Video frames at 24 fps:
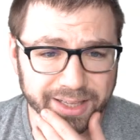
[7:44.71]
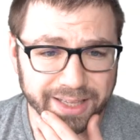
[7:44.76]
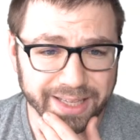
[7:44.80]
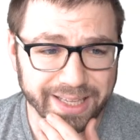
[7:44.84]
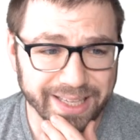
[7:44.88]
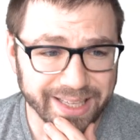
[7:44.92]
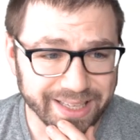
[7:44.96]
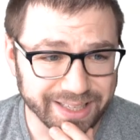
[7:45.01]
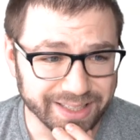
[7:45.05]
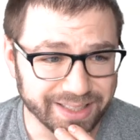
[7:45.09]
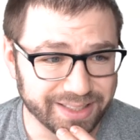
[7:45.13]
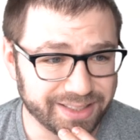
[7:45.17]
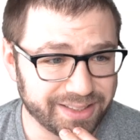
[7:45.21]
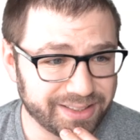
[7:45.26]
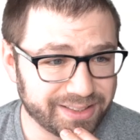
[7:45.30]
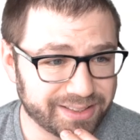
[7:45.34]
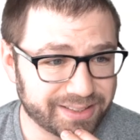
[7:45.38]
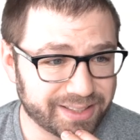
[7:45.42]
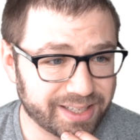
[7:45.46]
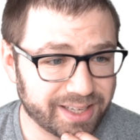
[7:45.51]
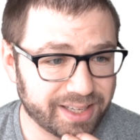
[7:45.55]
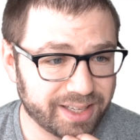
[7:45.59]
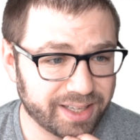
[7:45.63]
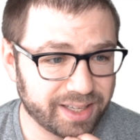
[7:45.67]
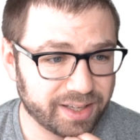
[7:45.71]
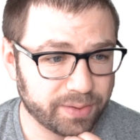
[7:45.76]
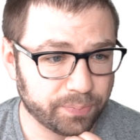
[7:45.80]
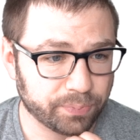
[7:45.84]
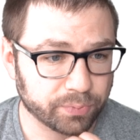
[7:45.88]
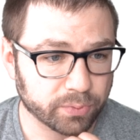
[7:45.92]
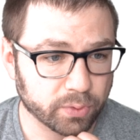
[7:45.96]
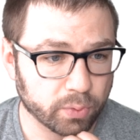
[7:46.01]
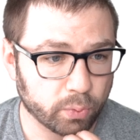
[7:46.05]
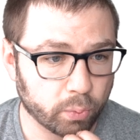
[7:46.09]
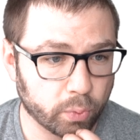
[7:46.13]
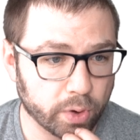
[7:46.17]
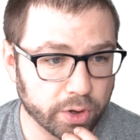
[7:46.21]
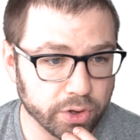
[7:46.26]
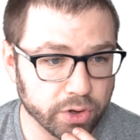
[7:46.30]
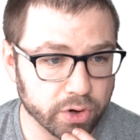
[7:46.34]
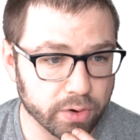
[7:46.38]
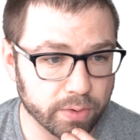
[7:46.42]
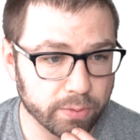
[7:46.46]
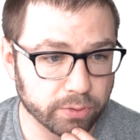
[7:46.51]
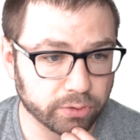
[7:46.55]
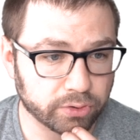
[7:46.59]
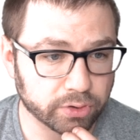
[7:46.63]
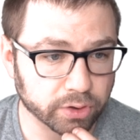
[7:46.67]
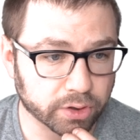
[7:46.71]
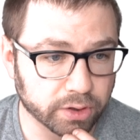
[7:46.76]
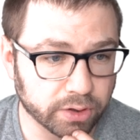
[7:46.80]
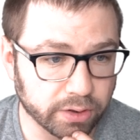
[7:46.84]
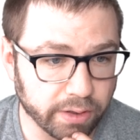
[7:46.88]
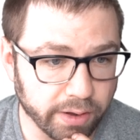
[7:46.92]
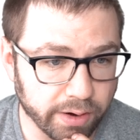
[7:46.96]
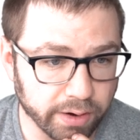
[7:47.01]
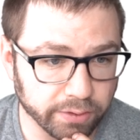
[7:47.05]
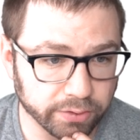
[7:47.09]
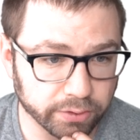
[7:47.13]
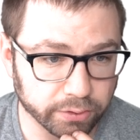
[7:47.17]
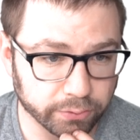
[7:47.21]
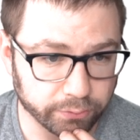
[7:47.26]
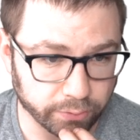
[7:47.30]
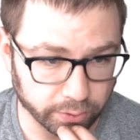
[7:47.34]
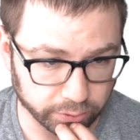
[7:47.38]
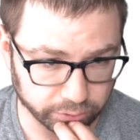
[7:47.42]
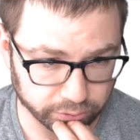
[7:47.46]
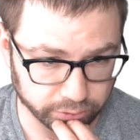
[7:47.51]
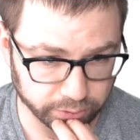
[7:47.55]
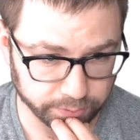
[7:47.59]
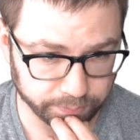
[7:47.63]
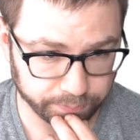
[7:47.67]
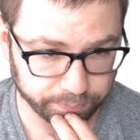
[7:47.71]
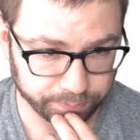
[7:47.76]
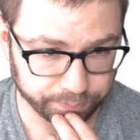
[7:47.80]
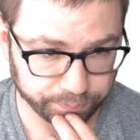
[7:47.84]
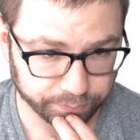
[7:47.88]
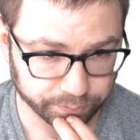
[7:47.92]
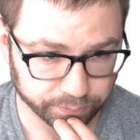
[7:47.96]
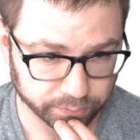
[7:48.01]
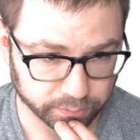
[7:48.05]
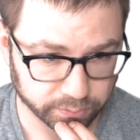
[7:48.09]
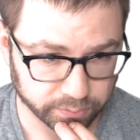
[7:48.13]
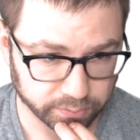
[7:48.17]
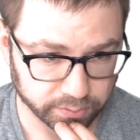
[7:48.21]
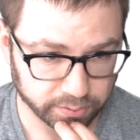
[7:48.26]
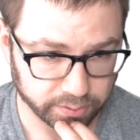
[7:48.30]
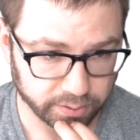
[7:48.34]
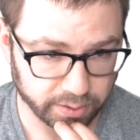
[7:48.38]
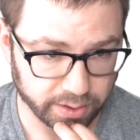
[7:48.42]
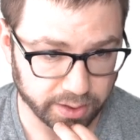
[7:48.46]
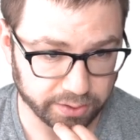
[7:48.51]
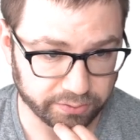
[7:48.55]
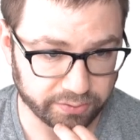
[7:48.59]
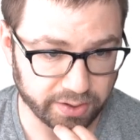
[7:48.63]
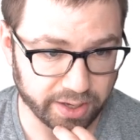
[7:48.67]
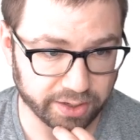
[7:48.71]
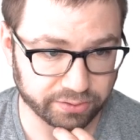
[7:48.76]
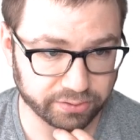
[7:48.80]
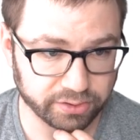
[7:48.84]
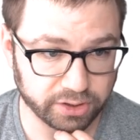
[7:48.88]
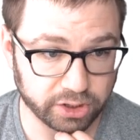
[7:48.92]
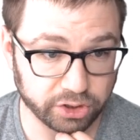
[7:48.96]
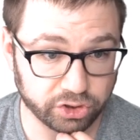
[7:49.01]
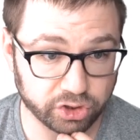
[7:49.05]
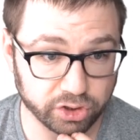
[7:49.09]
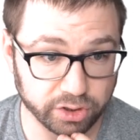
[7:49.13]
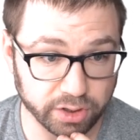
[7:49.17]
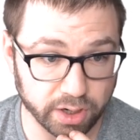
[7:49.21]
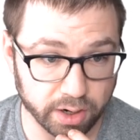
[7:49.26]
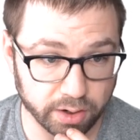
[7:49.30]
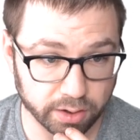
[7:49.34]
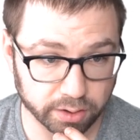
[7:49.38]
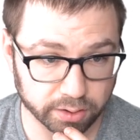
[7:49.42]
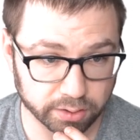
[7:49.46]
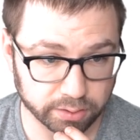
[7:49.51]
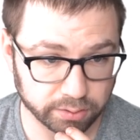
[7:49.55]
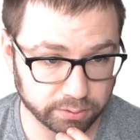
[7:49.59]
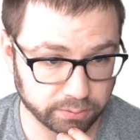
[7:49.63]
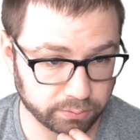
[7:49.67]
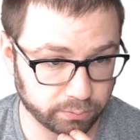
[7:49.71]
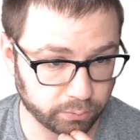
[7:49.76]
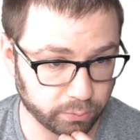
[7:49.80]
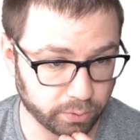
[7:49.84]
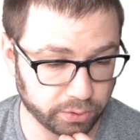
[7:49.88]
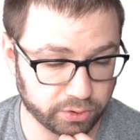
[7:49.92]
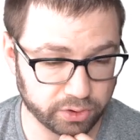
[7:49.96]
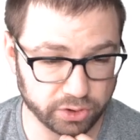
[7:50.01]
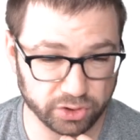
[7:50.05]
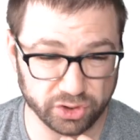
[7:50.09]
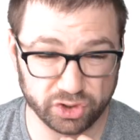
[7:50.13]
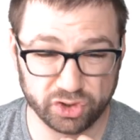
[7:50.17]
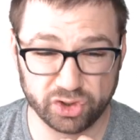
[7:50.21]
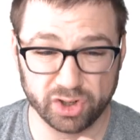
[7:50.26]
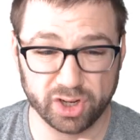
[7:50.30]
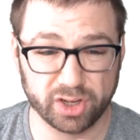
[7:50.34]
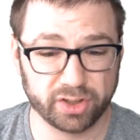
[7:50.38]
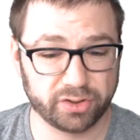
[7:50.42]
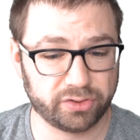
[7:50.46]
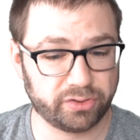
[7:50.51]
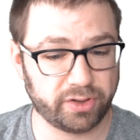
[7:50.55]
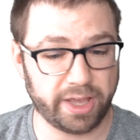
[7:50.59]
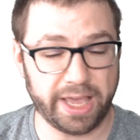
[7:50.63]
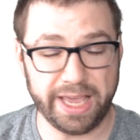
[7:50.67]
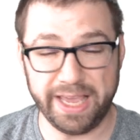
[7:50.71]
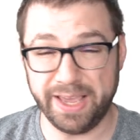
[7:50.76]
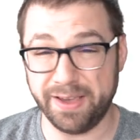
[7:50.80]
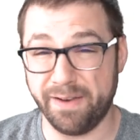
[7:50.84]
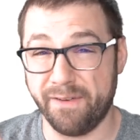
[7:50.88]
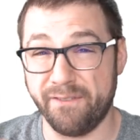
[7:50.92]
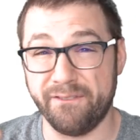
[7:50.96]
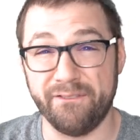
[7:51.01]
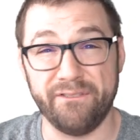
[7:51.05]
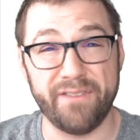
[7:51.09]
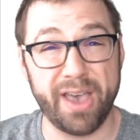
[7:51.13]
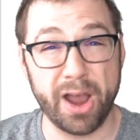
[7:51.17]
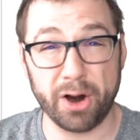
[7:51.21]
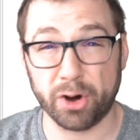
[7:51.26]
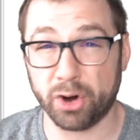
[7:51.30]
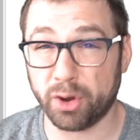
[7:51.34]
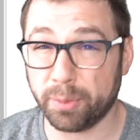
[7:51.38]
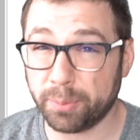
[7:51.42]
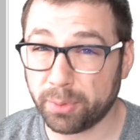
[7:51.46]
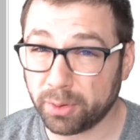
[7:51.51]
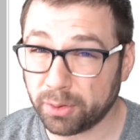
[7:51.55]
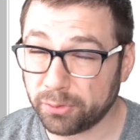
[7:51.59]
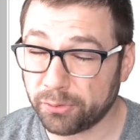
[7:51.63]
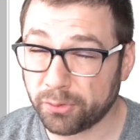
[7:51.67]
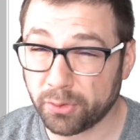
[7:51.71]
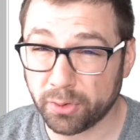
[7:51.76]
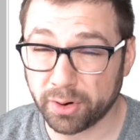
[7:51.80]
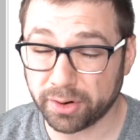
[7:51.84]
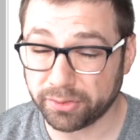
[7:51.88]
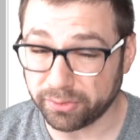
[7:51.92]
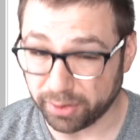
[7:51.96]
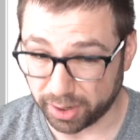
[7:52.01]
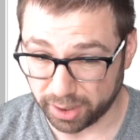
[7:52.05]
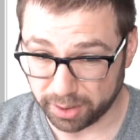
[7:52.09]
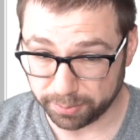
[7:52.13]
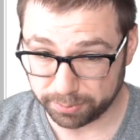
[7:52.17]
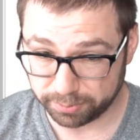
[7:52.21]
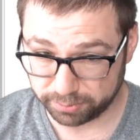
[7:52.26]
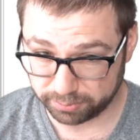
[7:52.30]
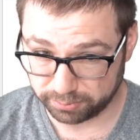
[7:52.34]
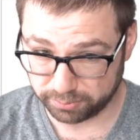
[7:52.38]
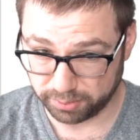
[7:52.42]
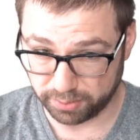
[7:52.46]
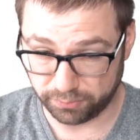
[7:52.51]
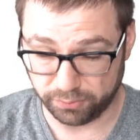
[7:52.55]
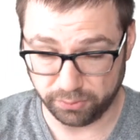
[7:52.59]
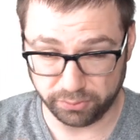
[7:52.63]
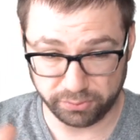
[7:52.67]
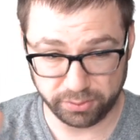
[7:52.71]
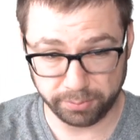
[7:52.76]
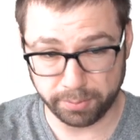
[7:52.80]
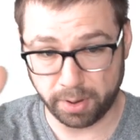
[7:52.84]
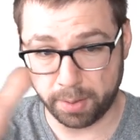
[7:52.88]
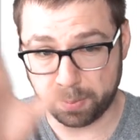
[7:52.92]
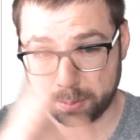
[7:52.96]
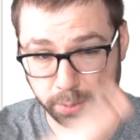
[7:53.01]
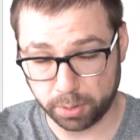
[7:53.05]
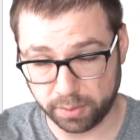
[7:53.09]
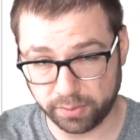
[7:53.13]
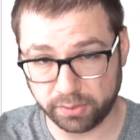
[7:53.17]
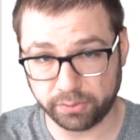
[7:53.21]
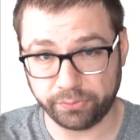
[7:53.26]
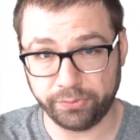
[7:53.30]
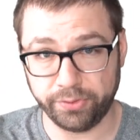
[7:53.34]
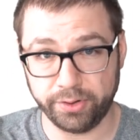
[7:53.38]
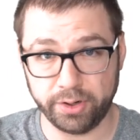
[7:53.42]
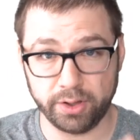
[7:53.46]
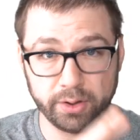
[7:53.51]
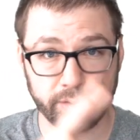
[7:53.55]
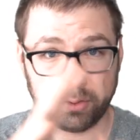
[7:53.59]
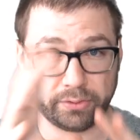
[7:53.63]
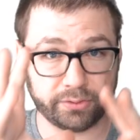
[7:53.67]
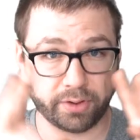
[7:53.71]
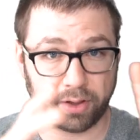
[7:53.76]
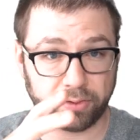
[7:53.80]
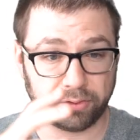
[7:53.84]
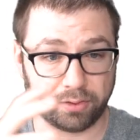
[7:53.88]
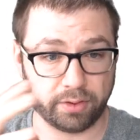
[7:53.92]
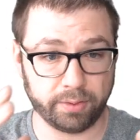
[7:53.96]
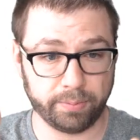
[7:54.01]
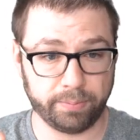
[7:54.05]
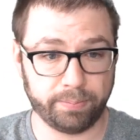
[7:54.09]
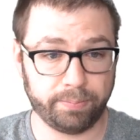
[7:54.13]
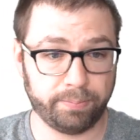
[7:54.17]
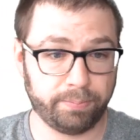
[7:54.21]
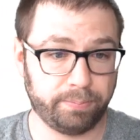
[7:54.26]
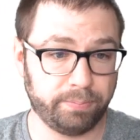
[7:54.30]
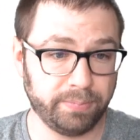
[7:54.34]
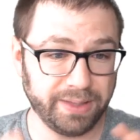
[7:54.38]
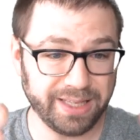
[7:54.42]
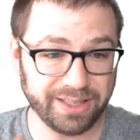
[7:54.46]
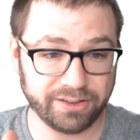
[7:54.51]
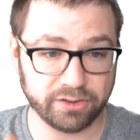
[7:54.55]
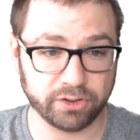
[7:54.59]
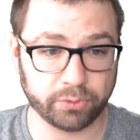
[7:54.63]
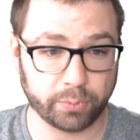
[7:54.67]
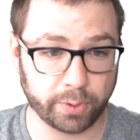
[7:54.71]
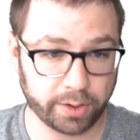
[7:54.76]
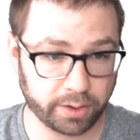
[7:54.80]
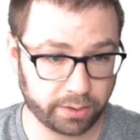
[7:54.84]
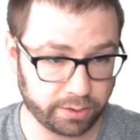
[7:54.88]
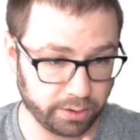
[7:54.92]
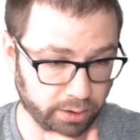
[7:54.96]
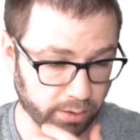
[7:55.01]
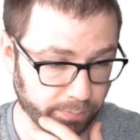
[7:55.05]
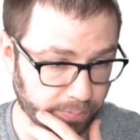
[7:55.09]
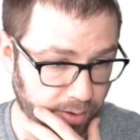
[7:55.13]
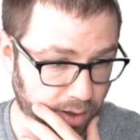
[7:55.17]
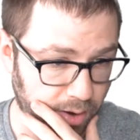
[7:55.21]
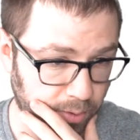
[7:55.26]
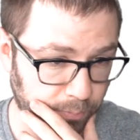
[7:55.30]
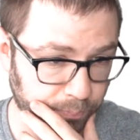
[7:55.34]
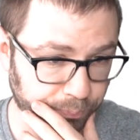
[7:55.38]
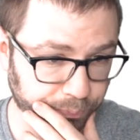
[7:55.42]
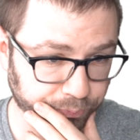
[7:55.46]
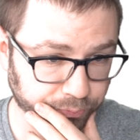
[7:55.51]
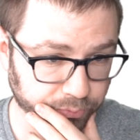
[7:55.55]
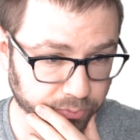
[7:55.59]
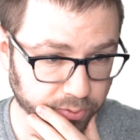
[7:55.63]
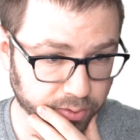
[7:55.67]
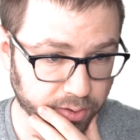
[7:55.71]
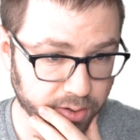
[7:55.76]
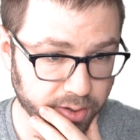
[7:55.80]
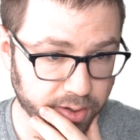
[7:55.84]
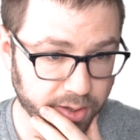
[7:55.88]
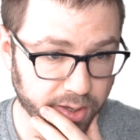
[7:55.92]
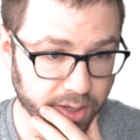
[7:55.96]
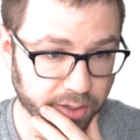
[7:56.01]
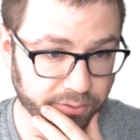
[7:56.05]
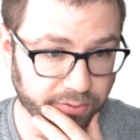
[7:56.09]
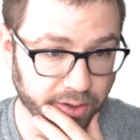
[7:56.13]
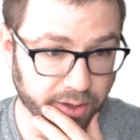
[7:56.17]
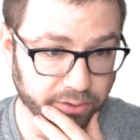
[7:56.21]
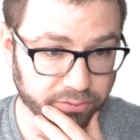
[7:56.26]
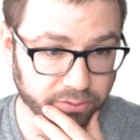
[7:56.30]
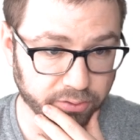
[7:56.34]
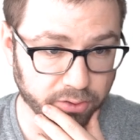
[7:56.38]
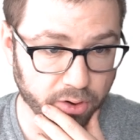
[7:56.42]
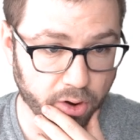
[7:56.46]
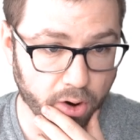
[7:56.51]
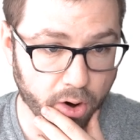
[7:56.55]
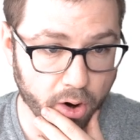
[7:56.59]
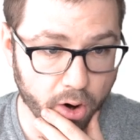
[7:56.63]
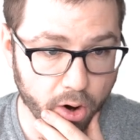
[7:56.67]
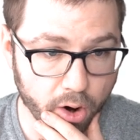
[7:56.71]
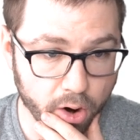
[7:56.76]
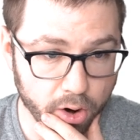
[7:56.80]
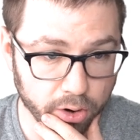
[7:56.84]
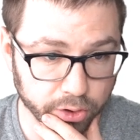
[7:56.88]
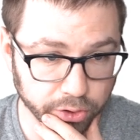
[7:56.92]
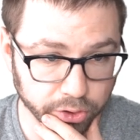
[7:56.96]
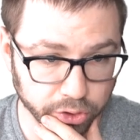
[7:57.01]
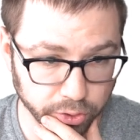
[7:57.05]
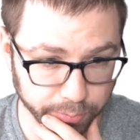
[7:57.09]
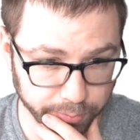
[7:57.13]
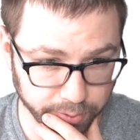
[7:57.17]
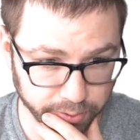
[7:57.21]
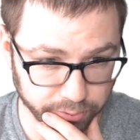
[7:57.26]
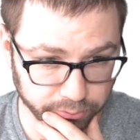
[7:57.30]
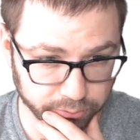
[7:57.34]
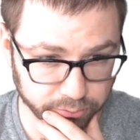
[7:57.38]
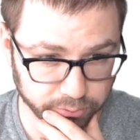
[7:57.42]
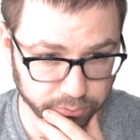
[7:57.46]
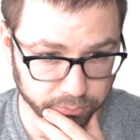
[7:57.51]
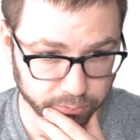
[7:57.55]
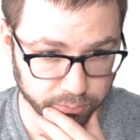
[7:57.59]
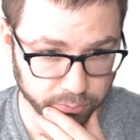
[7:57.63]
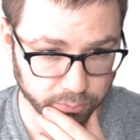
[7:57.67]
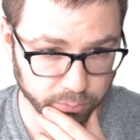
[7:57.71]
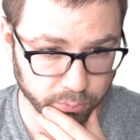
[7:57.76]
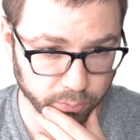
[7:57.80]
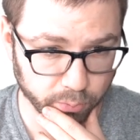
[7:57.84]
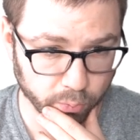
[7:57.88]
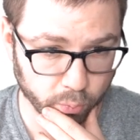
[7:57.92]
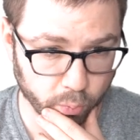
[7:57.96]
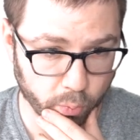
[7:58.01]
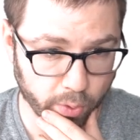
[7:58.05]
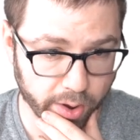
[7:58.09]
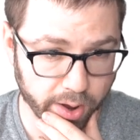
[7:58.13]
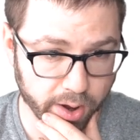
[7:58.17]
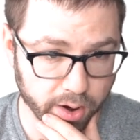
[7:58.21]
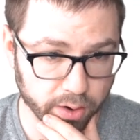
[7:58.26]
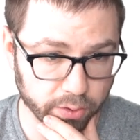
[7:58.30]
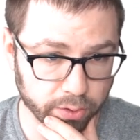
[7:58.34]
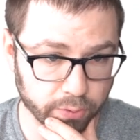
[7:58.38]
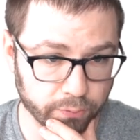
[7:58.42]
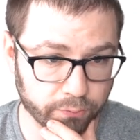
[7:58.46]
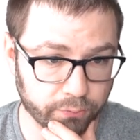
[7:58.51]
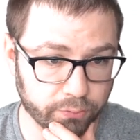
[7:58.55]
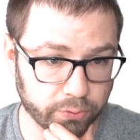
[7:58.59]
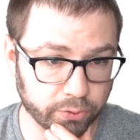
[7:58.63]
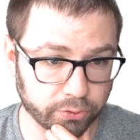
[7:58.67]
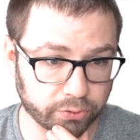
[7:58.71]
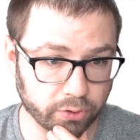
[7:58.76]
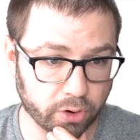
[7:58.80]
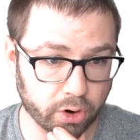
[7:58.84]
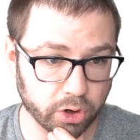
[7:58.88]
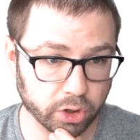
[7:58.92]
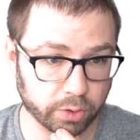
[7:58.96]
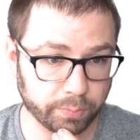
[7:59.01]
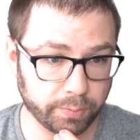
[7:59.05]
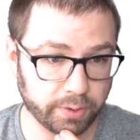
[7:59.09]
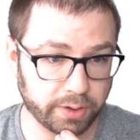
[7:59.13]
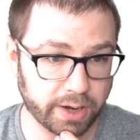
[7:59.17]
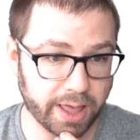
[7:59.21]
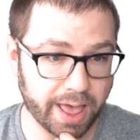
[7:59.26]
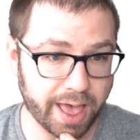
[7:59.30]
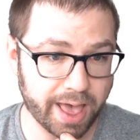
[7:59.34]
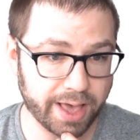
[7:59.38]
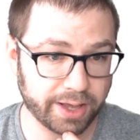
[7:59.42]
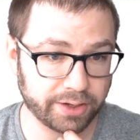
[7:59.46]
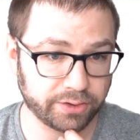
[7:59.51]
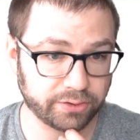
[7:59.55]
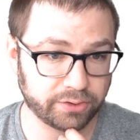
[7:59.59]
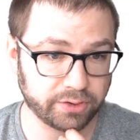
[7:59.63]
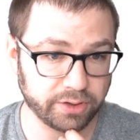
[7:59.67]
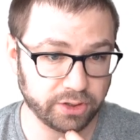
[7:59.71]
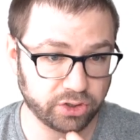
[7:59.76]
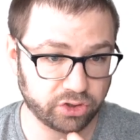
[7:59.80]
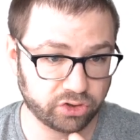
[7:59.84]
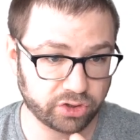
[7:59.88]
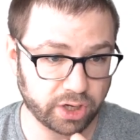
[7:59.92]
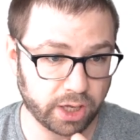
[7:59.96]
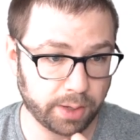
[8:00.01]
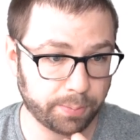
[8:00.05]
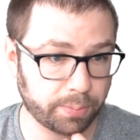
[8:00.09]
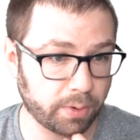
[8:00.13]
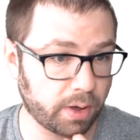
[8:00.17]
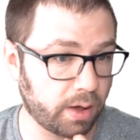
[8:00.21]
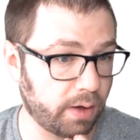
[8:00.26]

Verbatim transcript: is when you're declaring this function, it takes in a generic, which is just a variable for a type, if you have seen my previous videos, that's the easiest way to think about. It takes an argument where the first argument has the shape